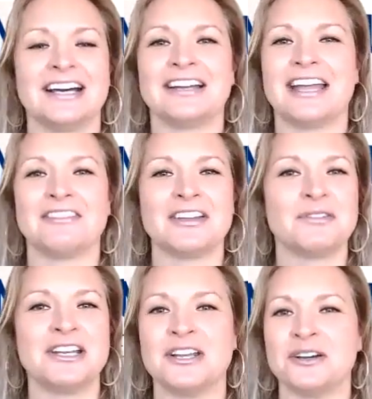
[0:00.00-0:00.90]

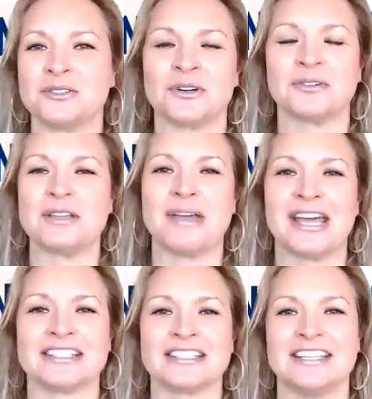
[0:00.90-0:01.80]
Everyone knows what
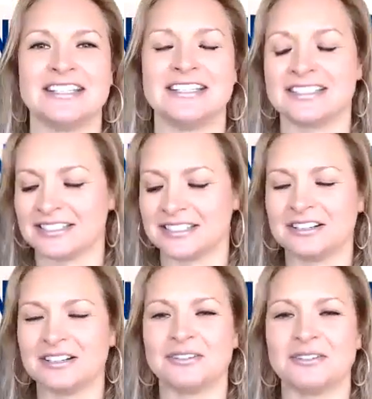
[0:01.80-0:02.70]
RE/MAX is.
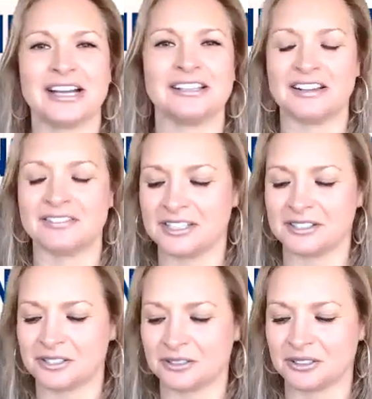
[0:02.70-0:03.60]
So I love
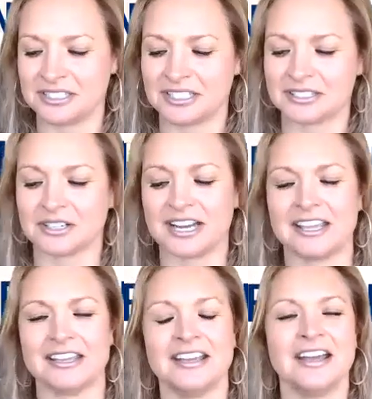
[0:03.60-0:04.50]
these stories. That's
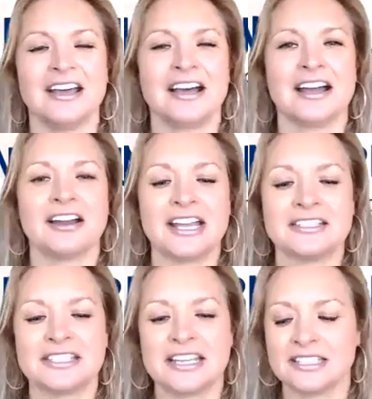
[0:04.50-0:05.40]
great. All right,
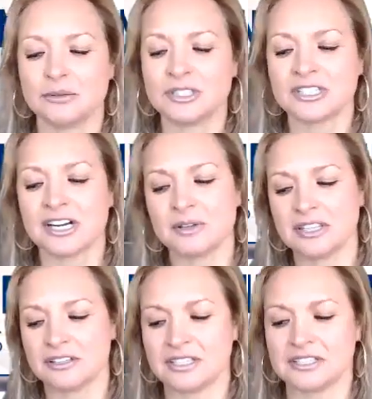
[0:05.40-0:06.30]
Stacy, we'll start with
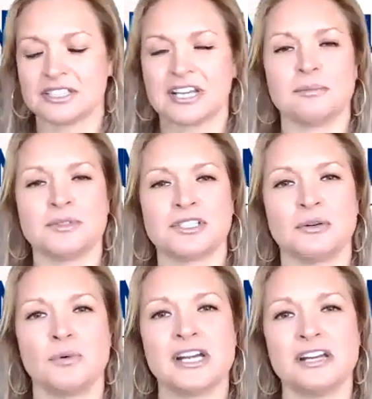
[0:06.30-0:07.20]
you this time. So
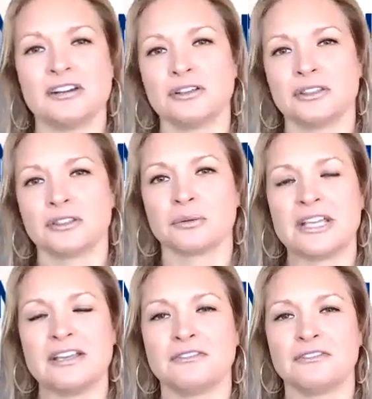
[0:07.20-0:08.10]
what are your
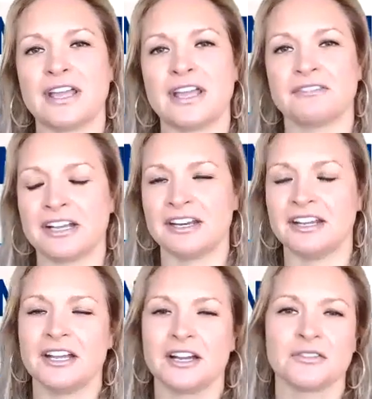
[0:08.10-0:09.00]
3 favorite
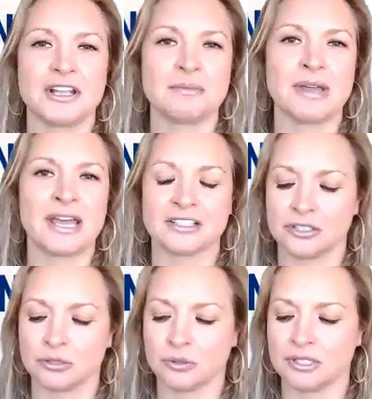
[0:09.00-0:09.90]
RE/MAX
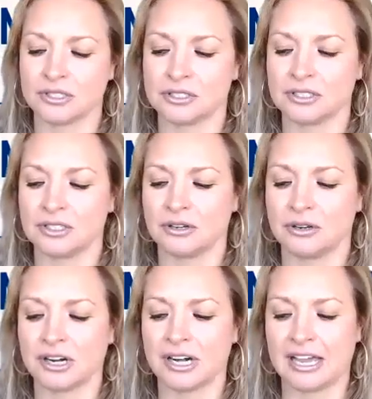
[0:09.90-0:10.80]
tools
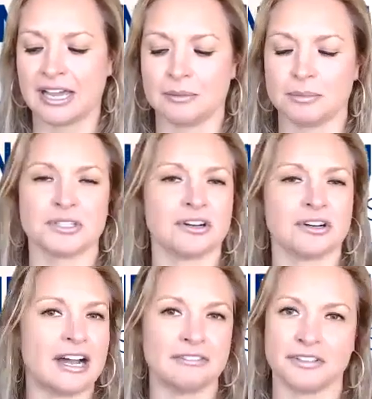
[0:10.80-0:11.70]
or apps or
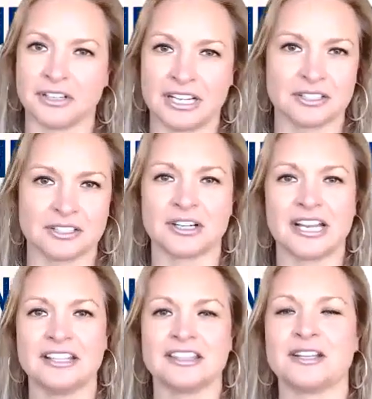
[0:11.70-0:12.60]
offerings or
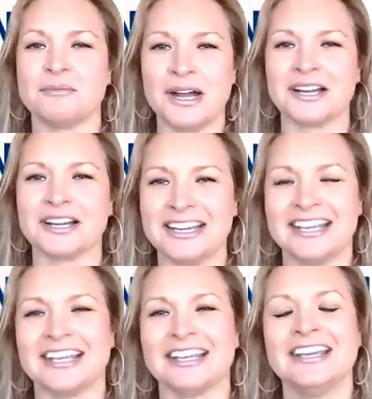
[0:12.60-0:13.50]
anything in
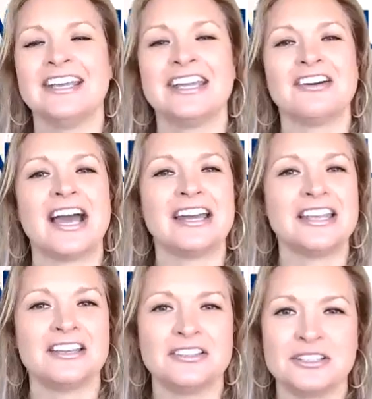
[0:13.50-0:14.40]
marketing? How do
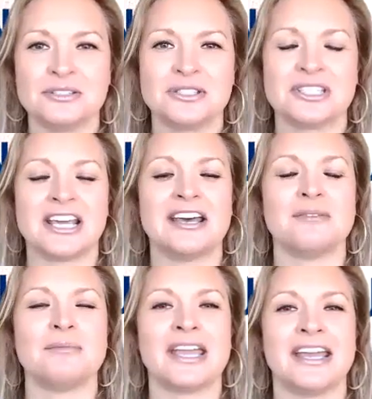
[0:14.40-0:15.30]
you use
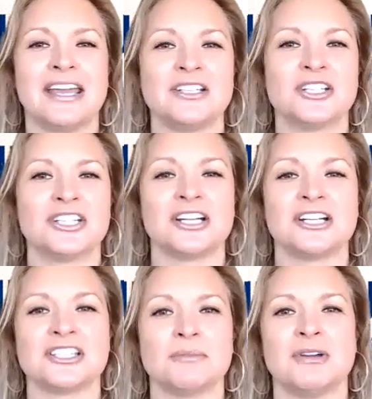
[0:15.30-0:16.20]
them, and share
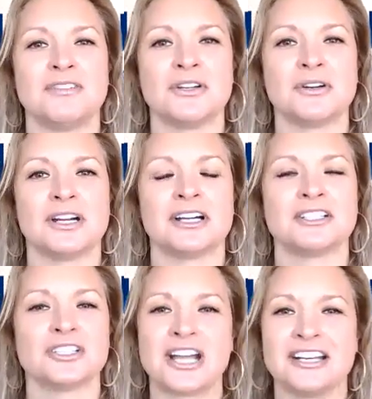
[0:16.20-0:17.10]
some of your
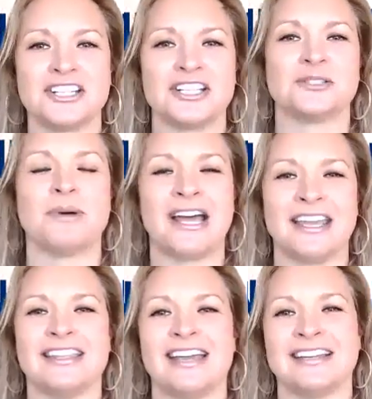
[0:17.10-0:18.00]
strategies
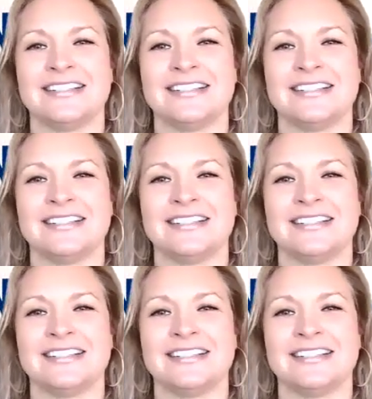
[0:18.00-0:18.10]
behind that?